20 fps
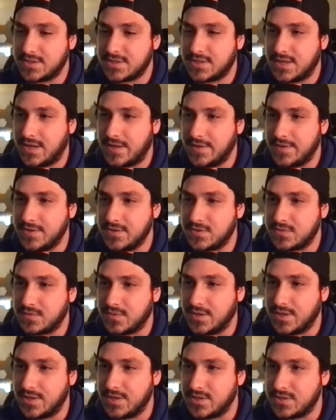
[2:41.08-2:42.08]
challenge
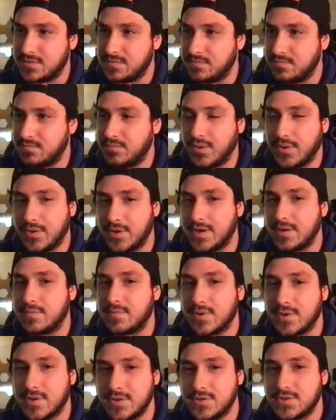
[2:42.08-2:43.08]
was boring
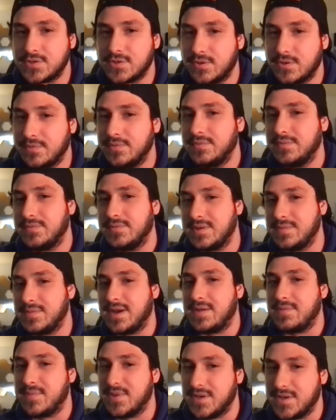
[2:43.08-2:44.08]
per usual, in
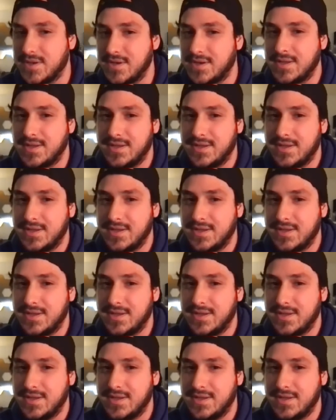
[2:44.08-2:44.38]
my opinion.